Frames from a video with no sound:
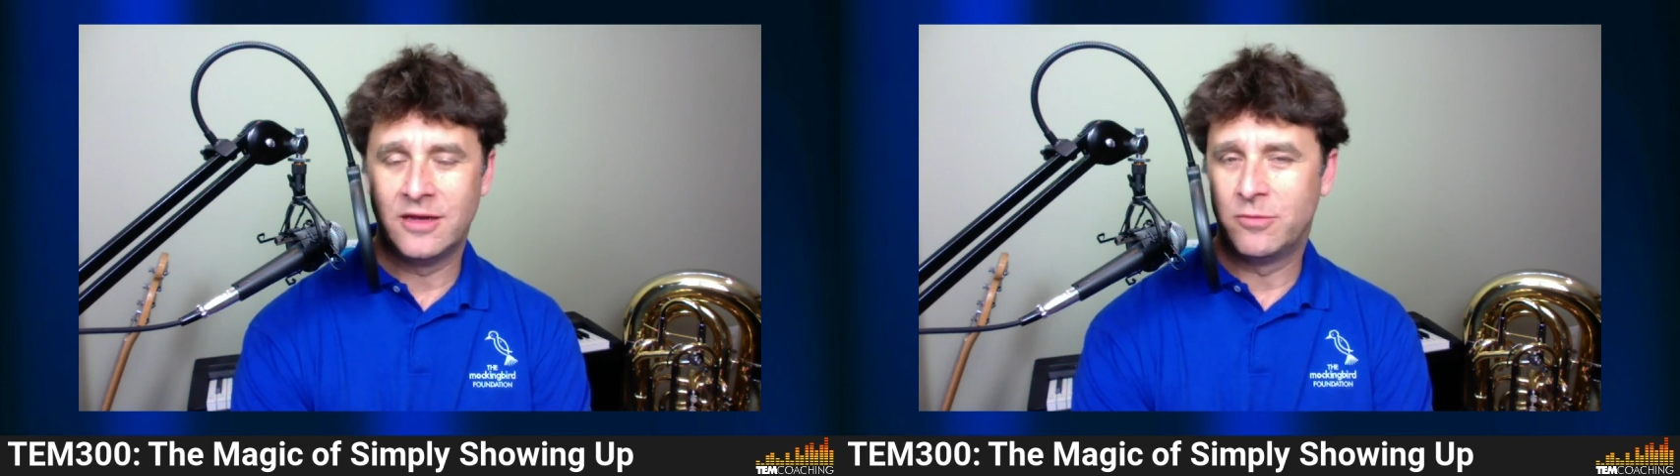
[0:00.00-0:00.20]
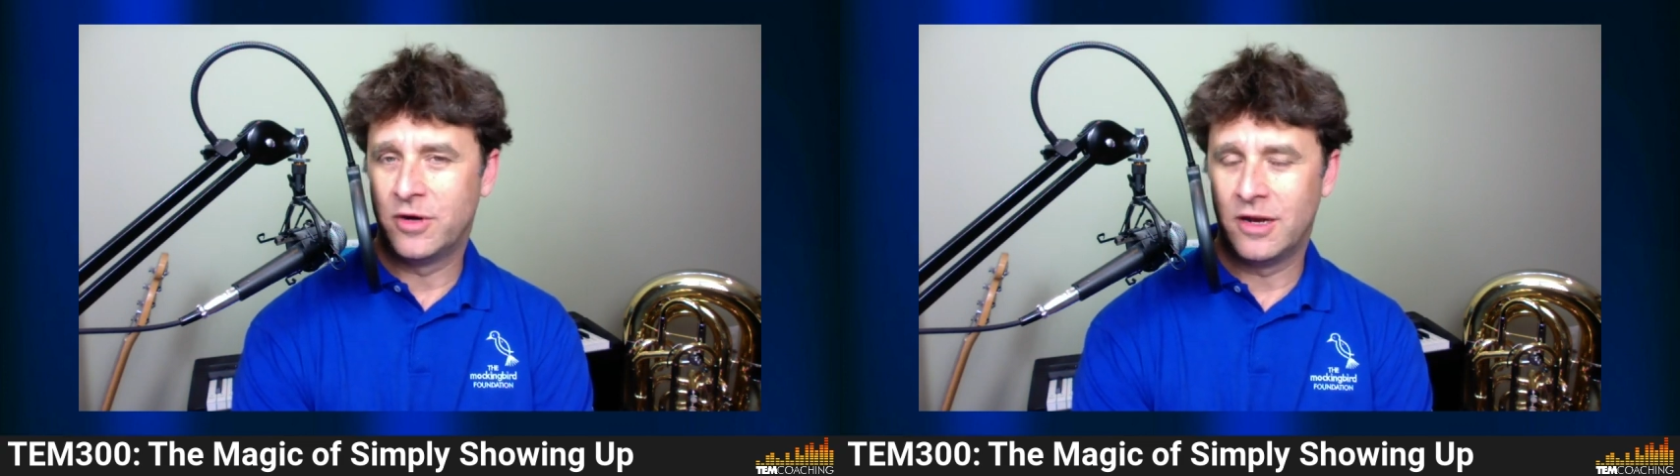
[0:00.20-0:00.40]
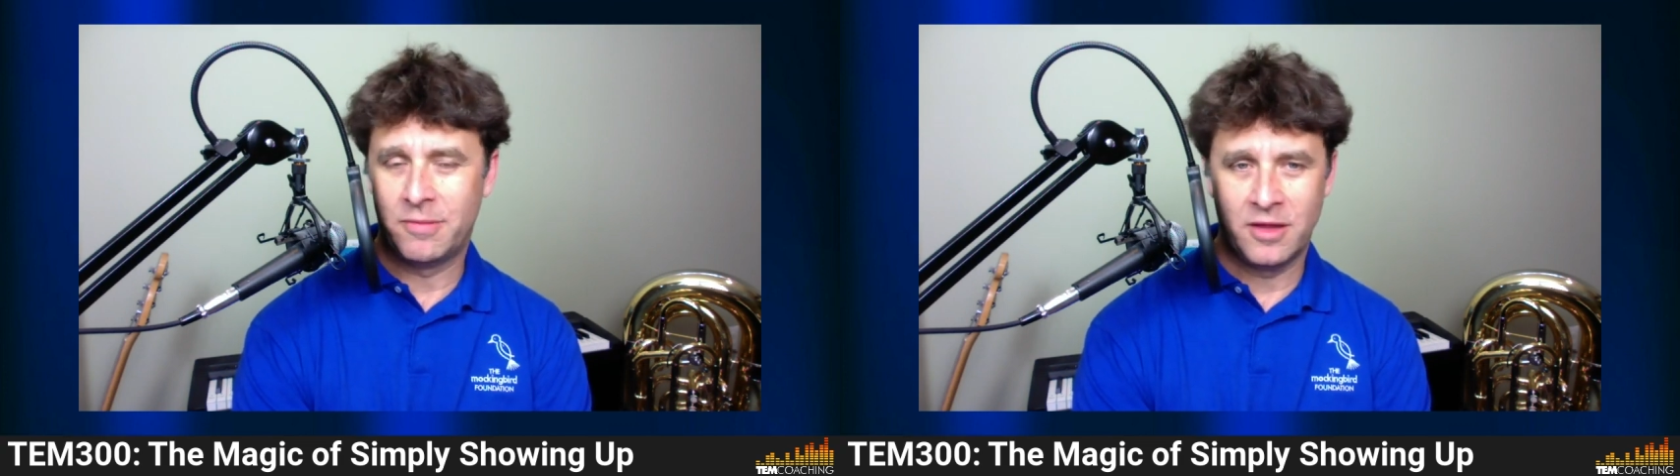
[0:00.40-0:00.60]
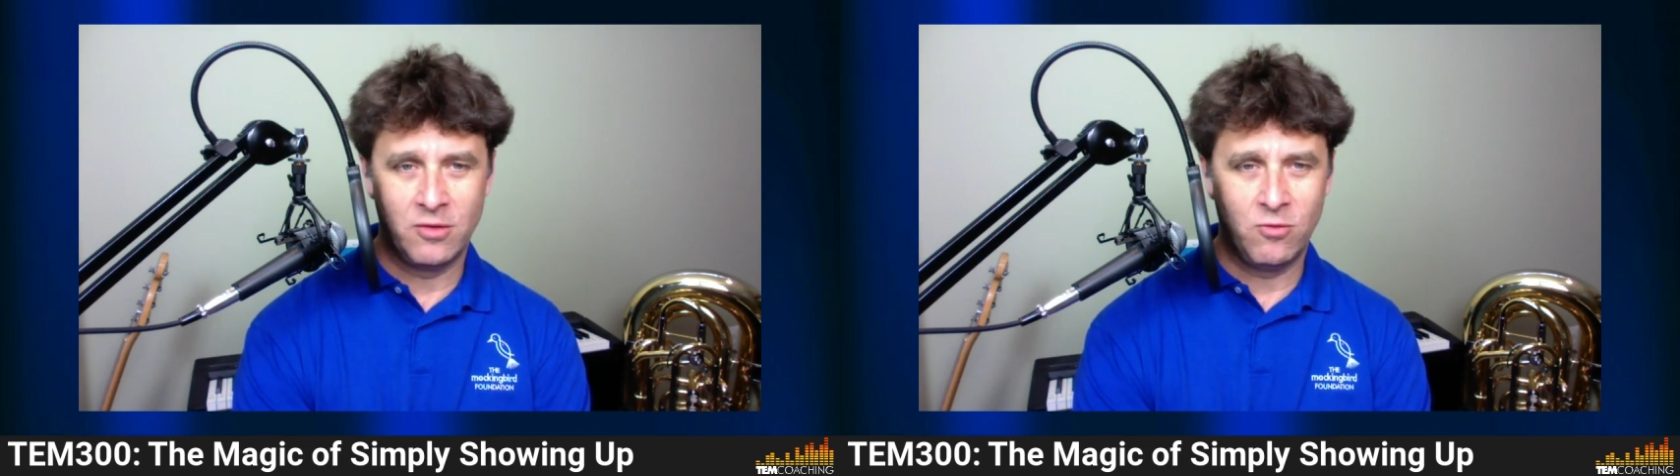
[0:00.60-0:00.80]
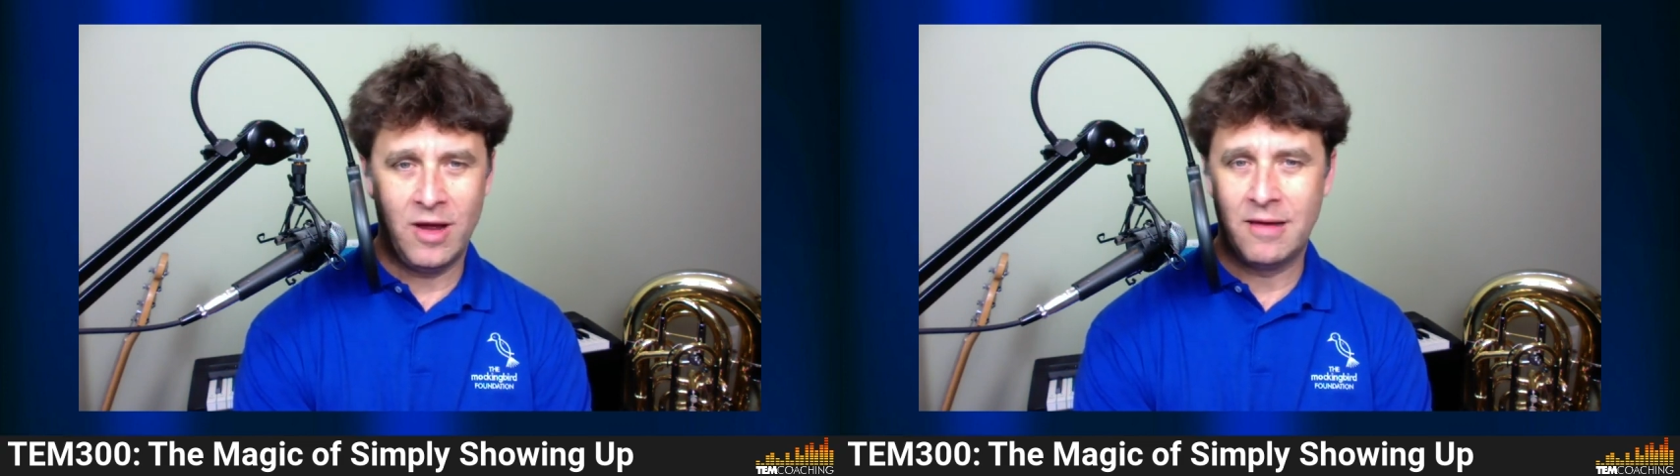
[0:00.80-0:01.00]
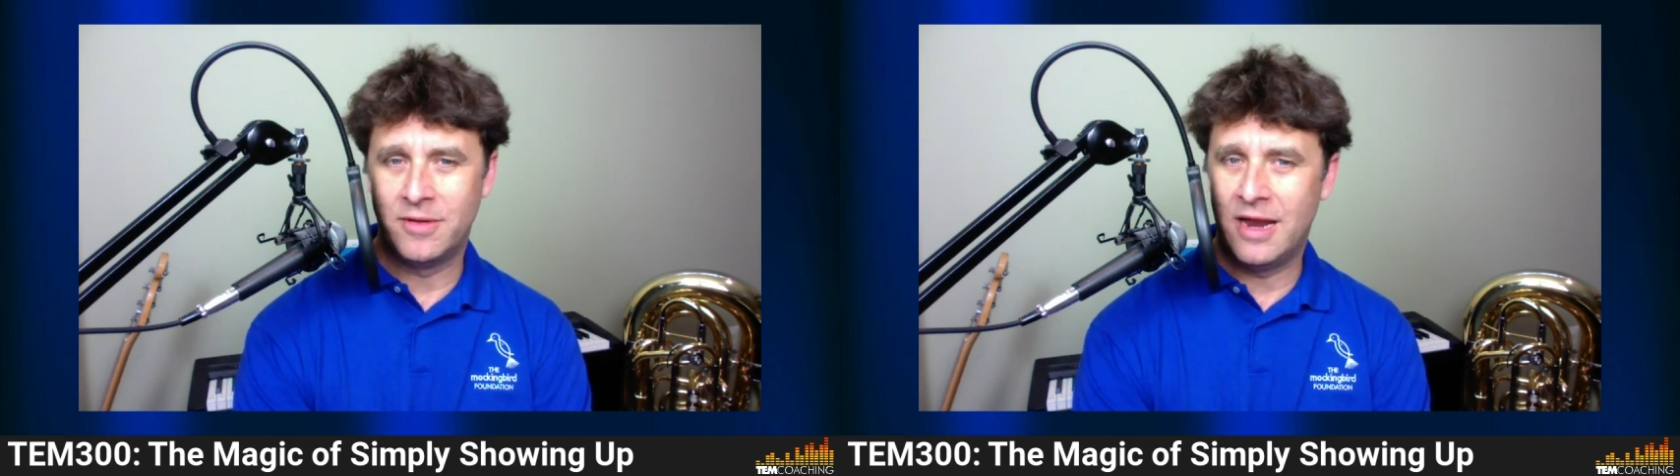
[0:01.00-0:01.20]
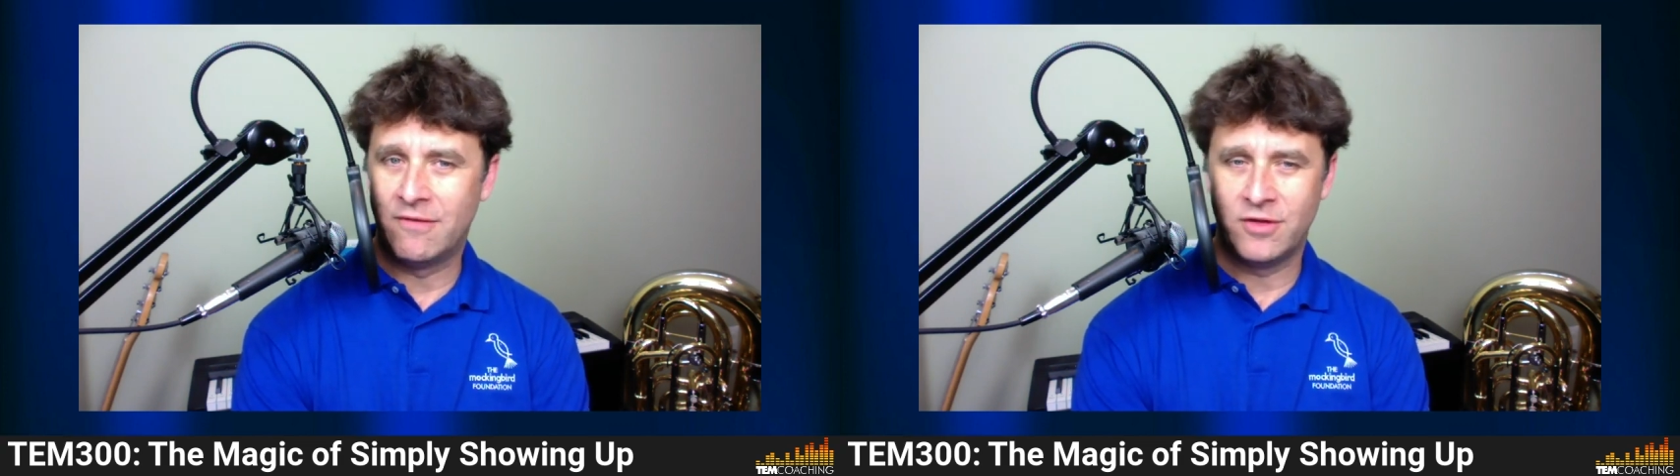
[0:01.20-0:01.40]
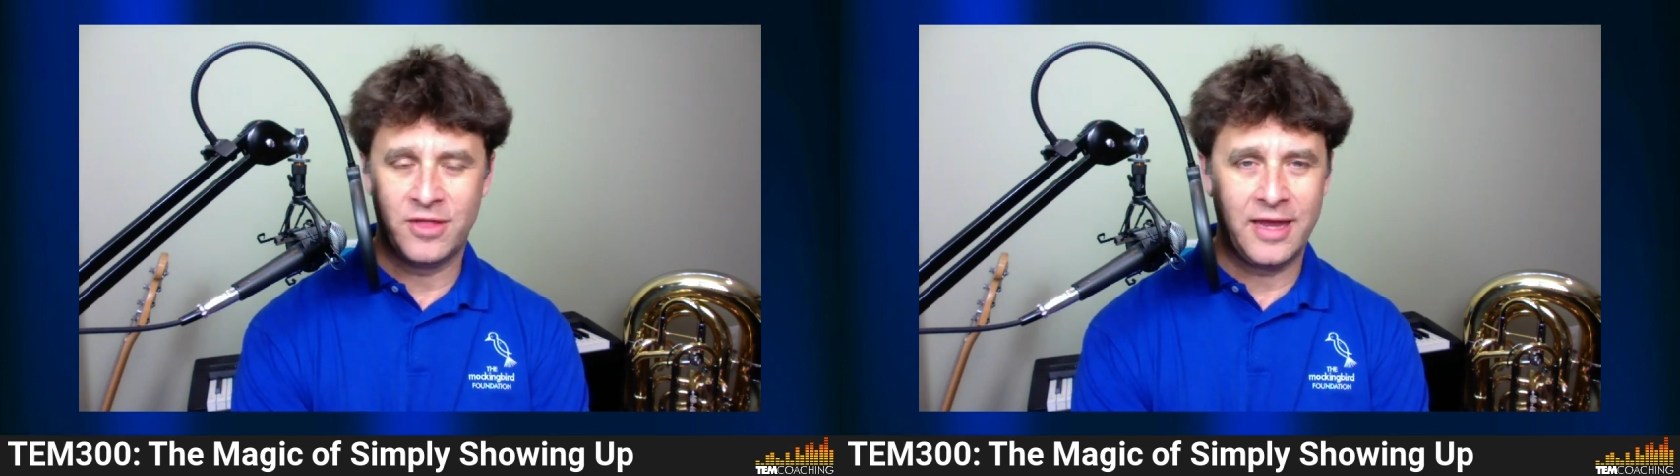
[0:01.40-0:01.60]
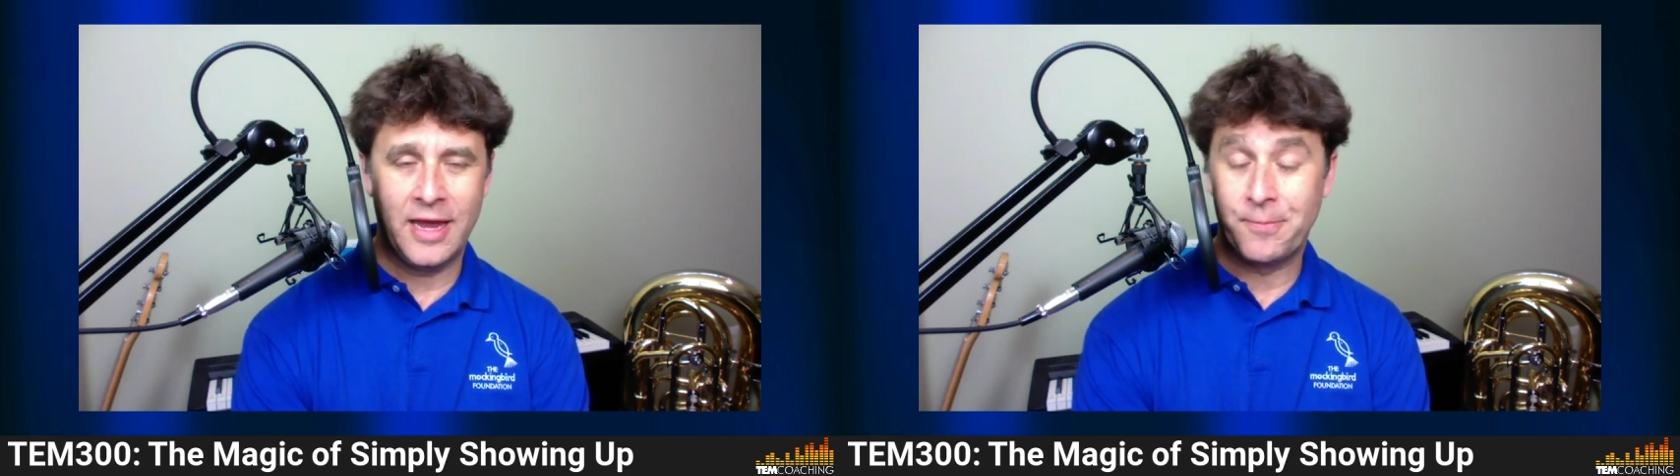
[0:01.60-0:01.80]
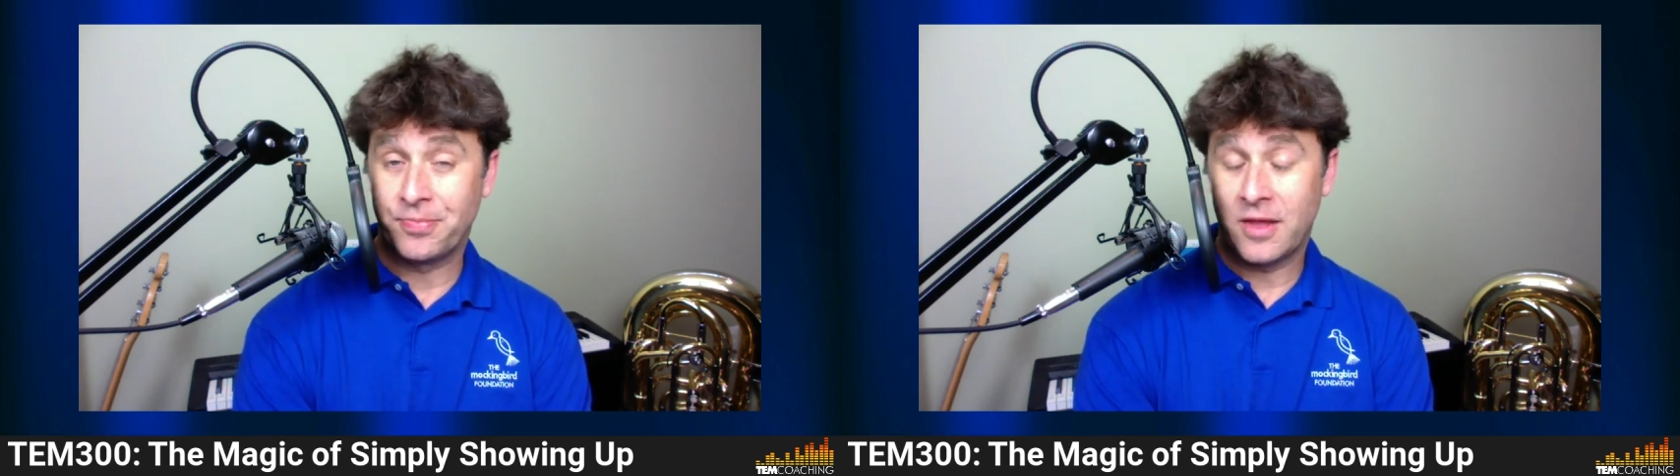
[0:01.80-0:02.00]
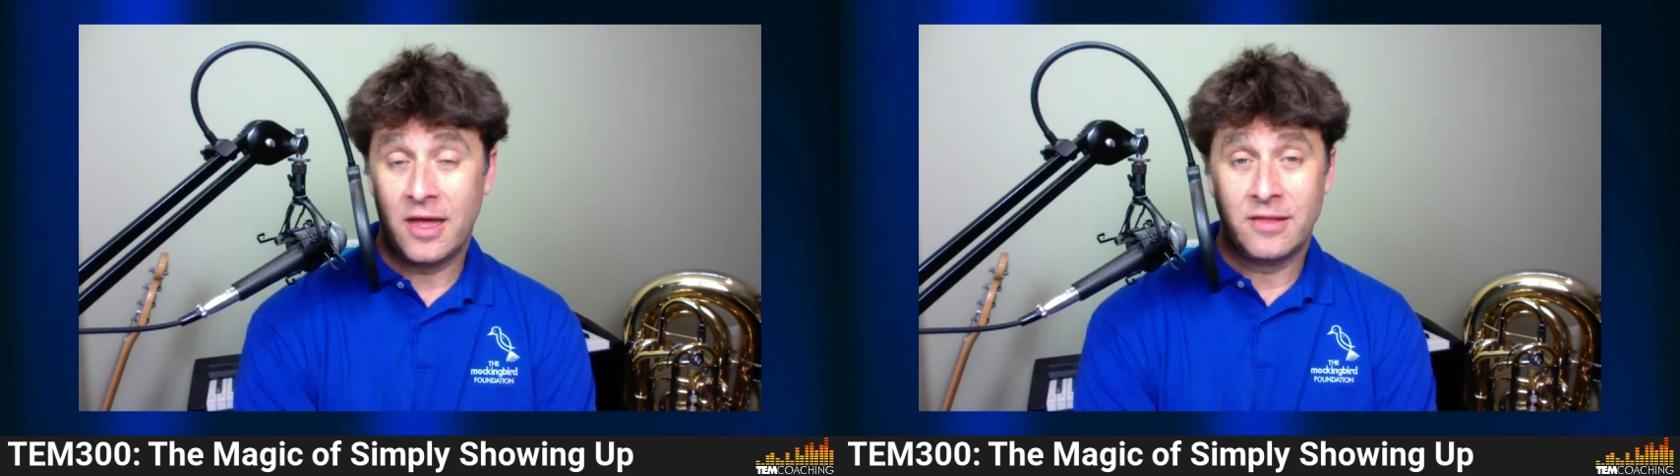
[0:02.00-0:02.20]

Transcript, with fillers: and to put it up on the web and everything and